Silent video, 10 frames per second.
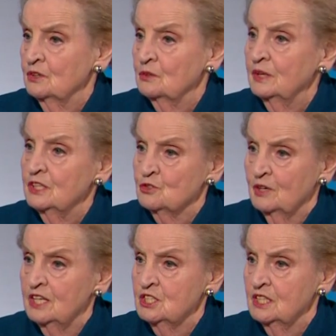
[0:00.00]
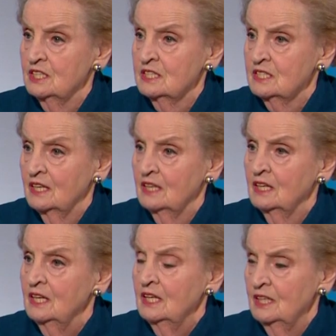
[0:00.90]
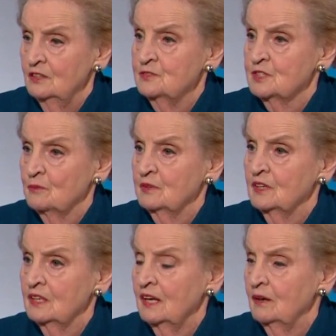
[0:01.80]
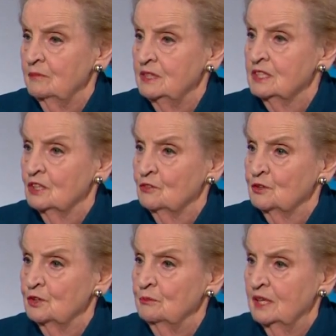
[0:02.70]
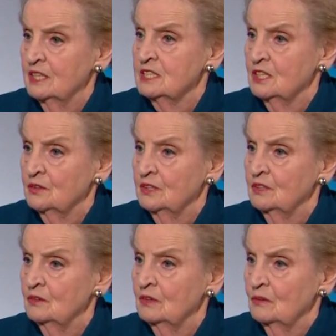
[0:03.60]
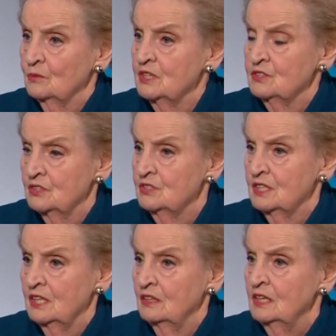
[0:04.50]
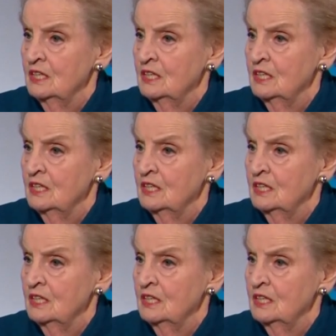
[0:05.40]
of the great tragedies, and if something can be done for humanitarian reasons and